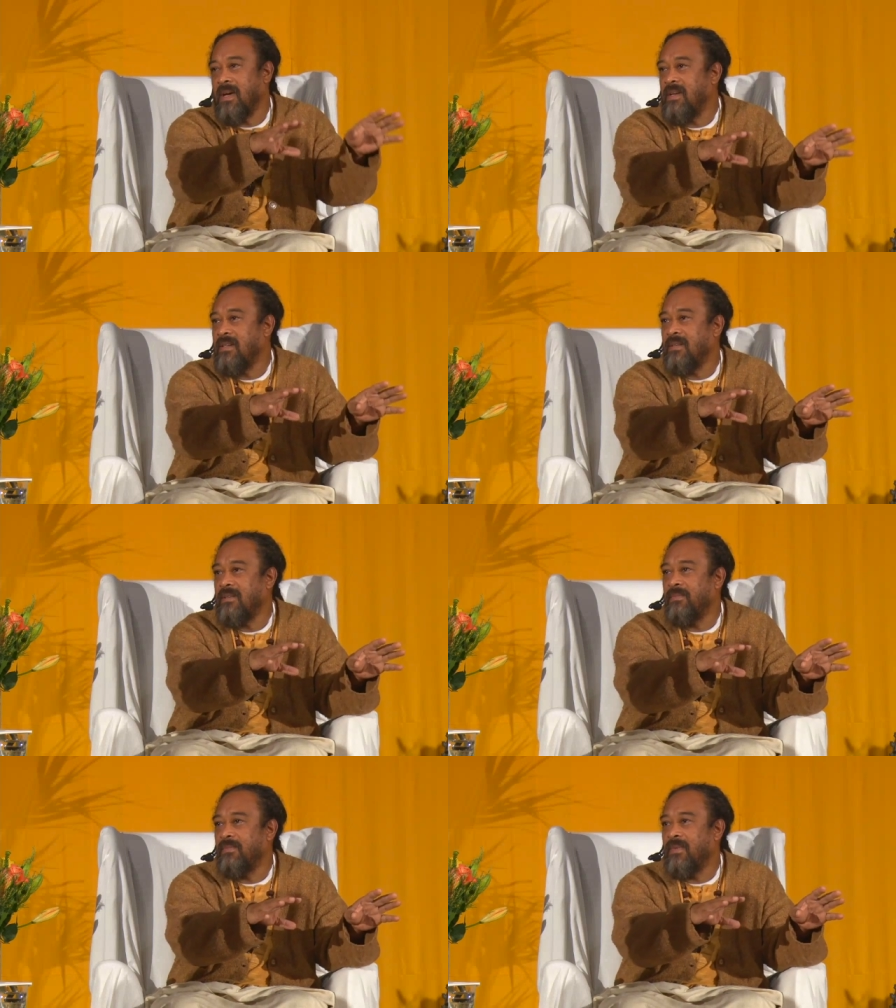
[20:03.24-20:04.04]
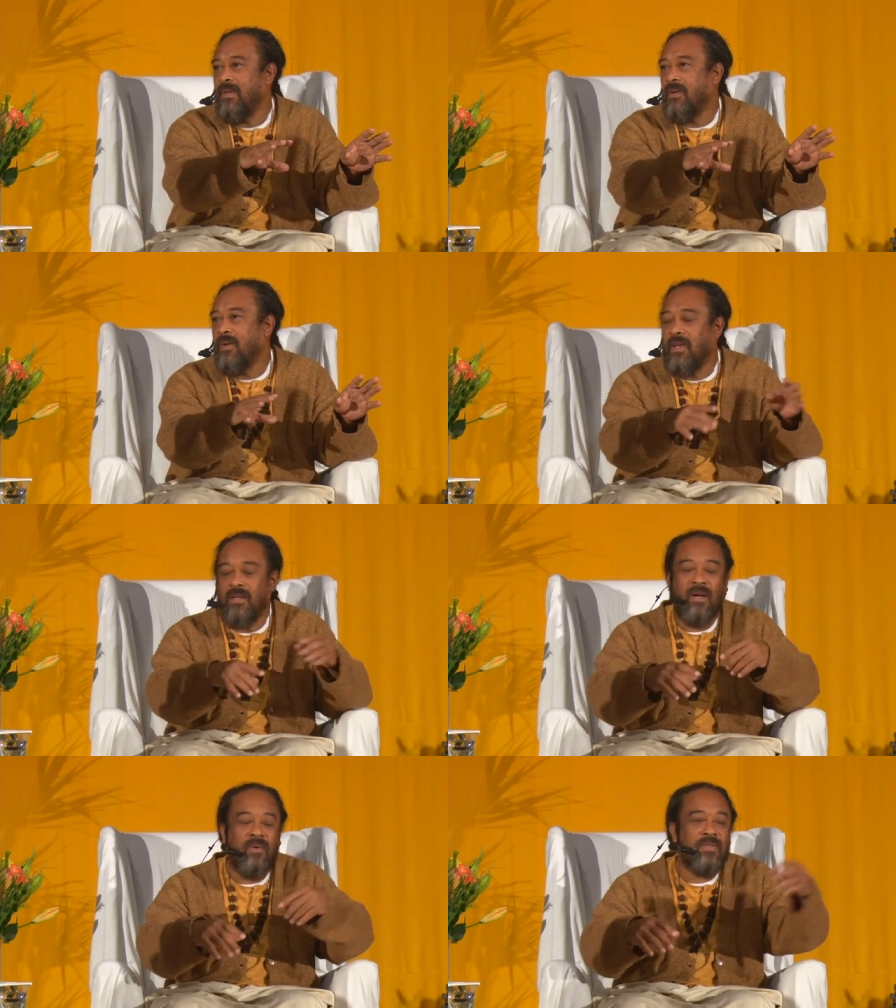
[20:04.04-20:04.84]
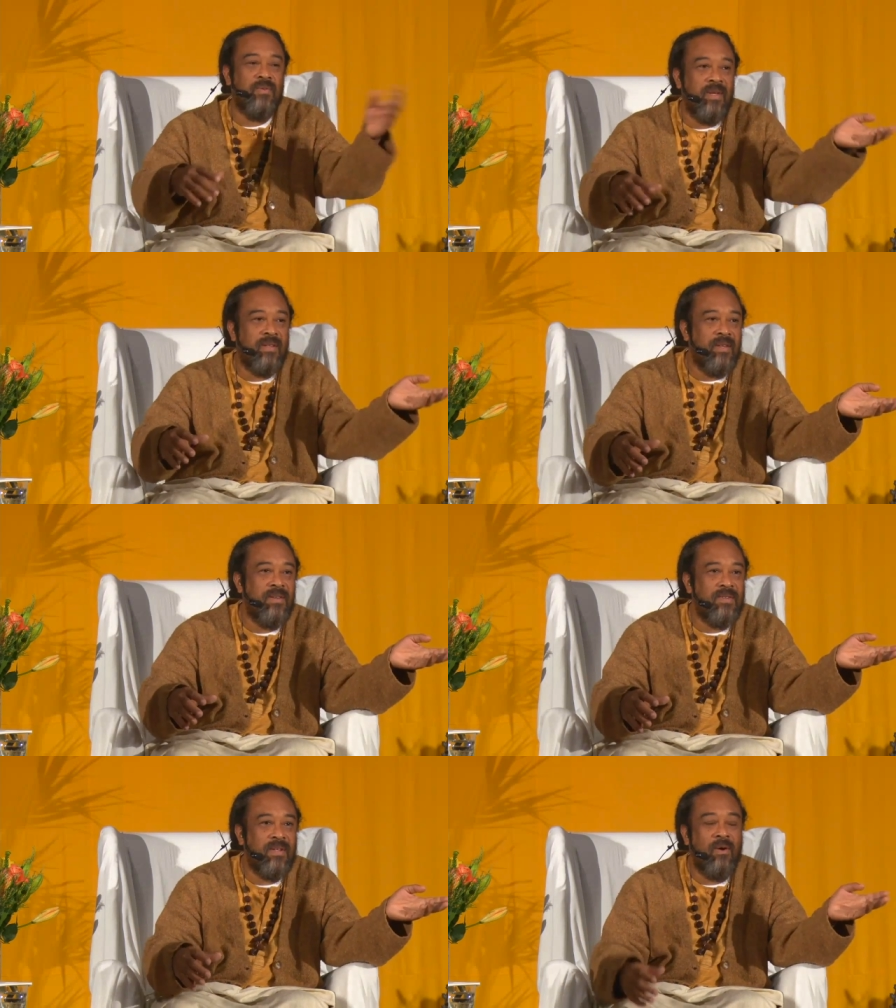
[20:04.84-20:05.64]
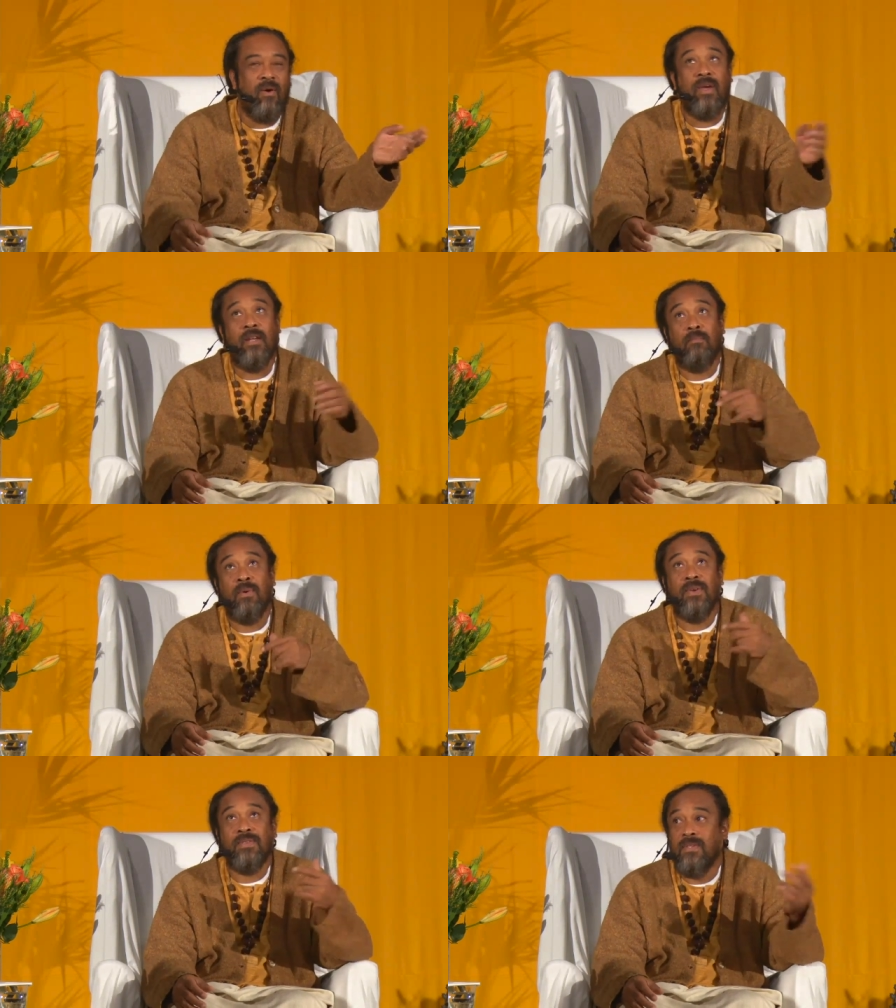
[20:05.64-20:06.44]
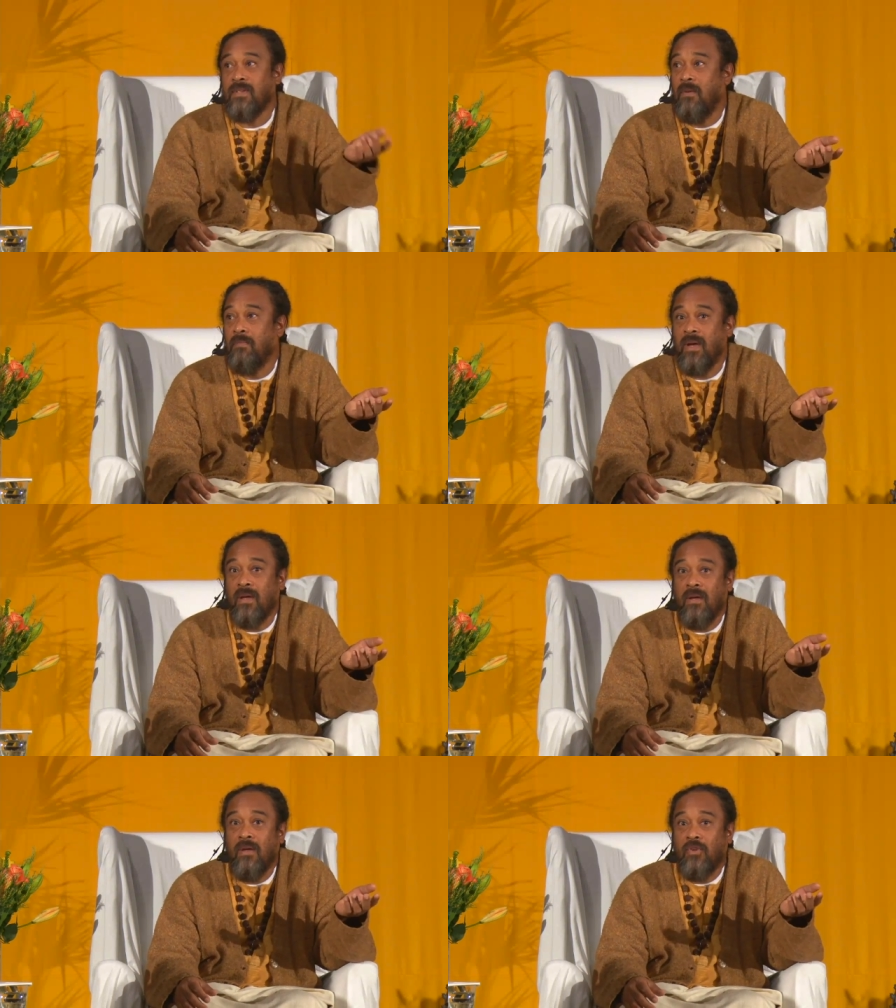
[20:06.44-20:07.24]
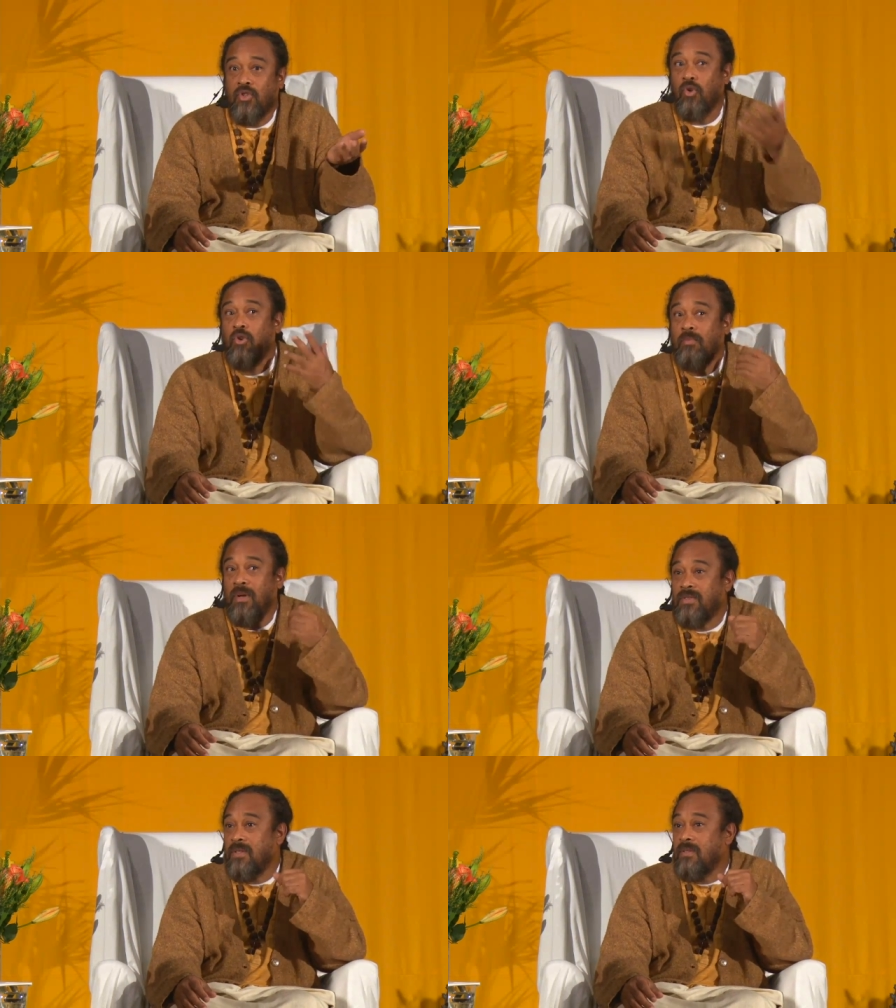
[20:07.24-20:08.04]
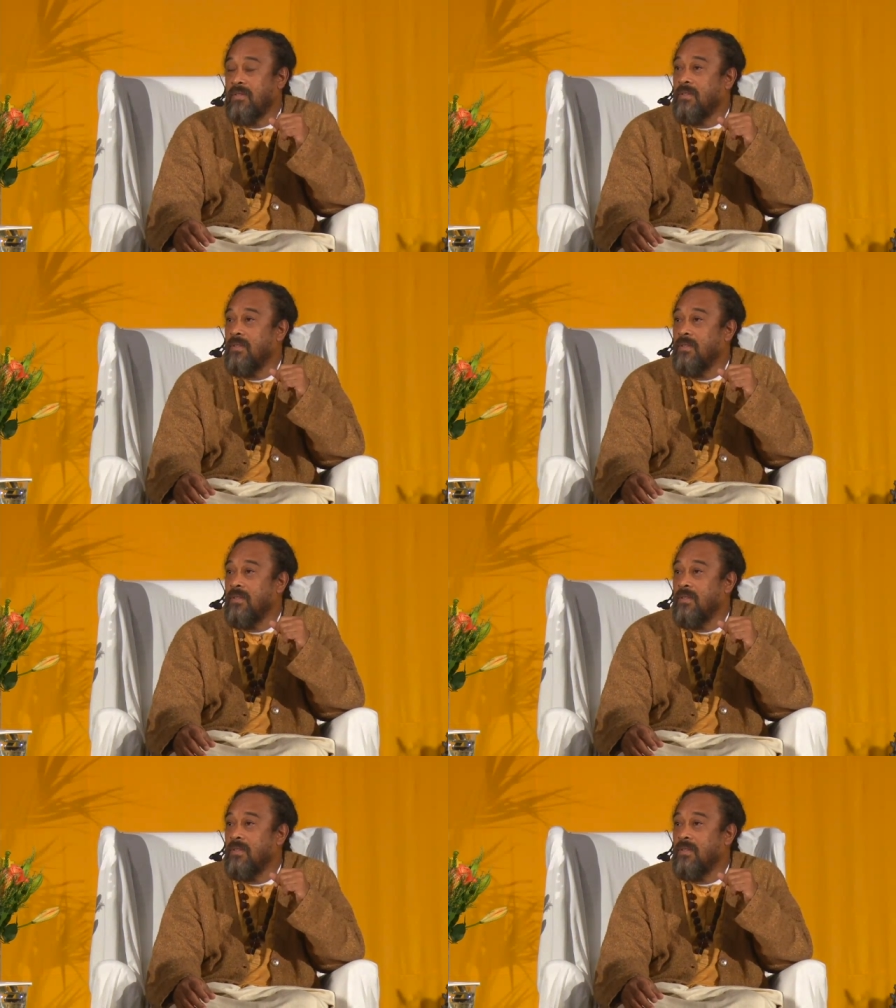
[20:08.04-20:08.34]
mind. Okay, now it's doing this, and okay, the person has come back. Show the person